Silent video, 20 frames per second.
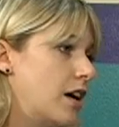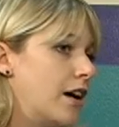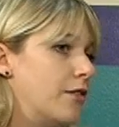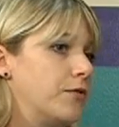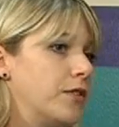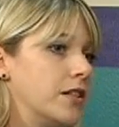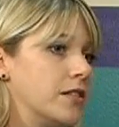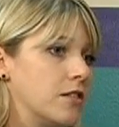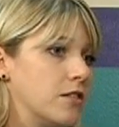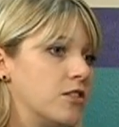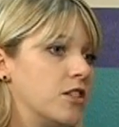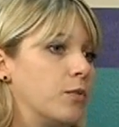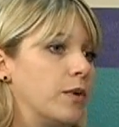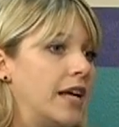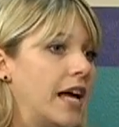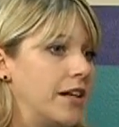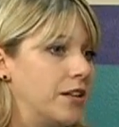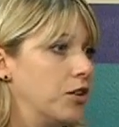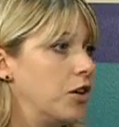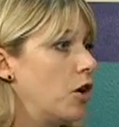Office, and so we
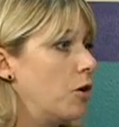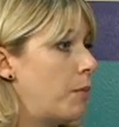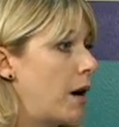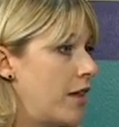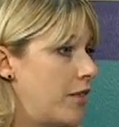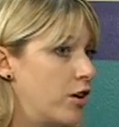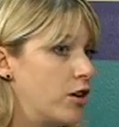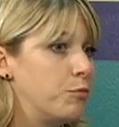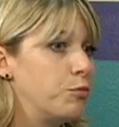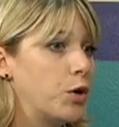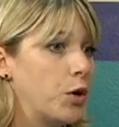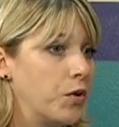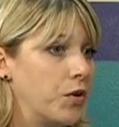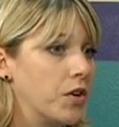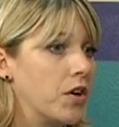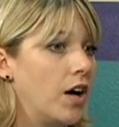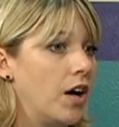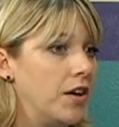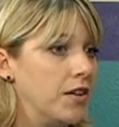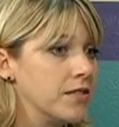had to go by their
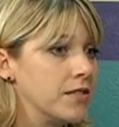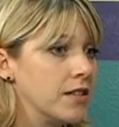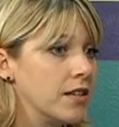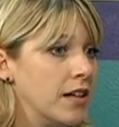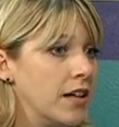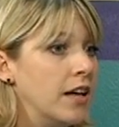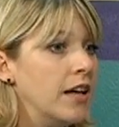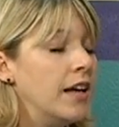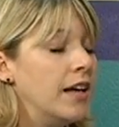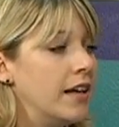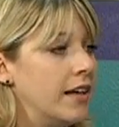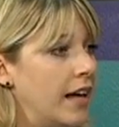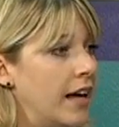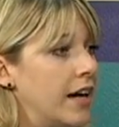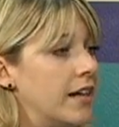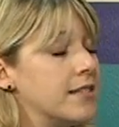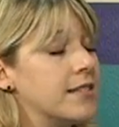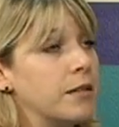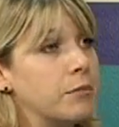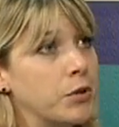protocols. Sure. Yeah,
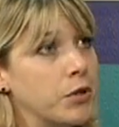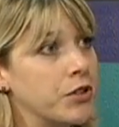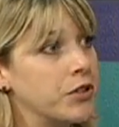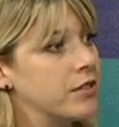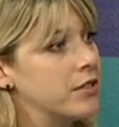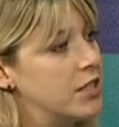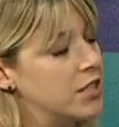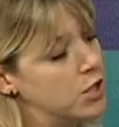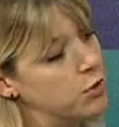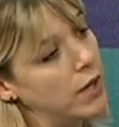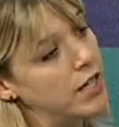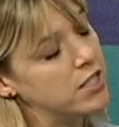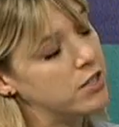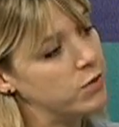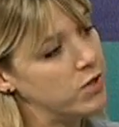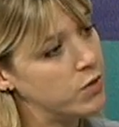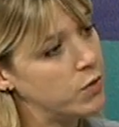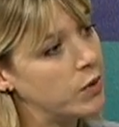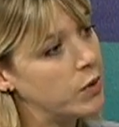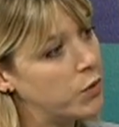a similar situation
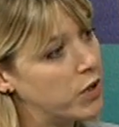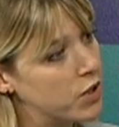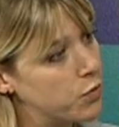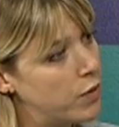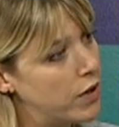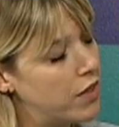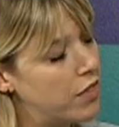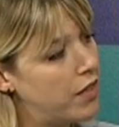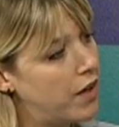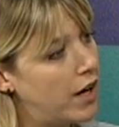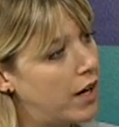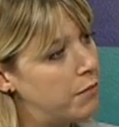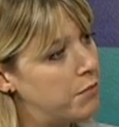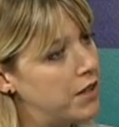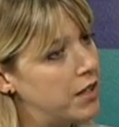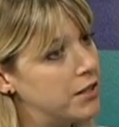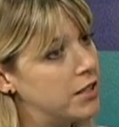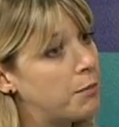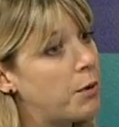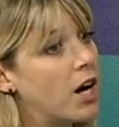was when we worked with
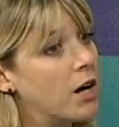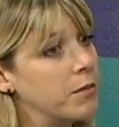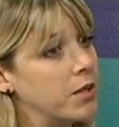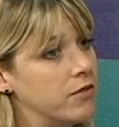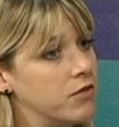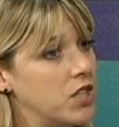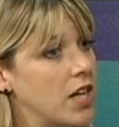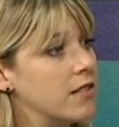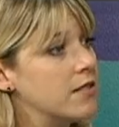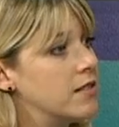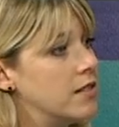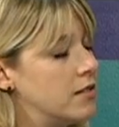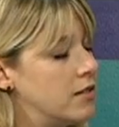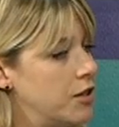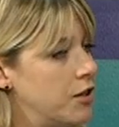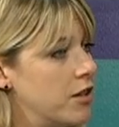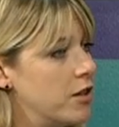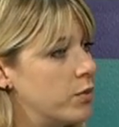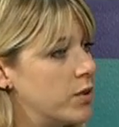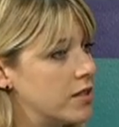the Department of Justice
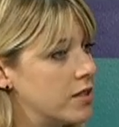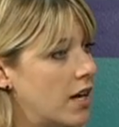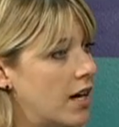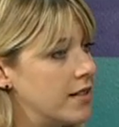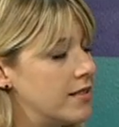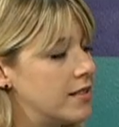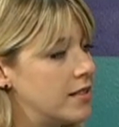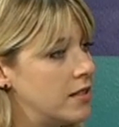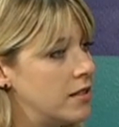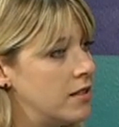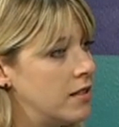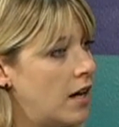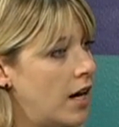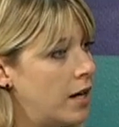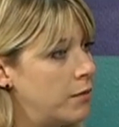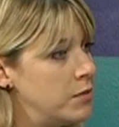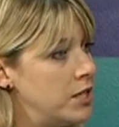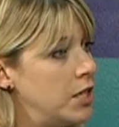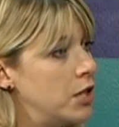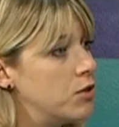here, the Wisconsin
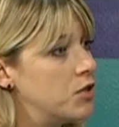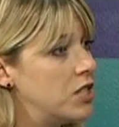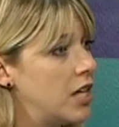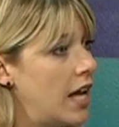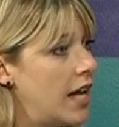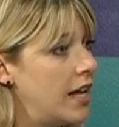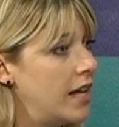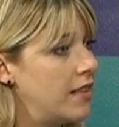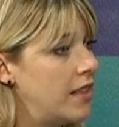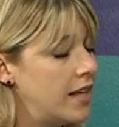DOJ.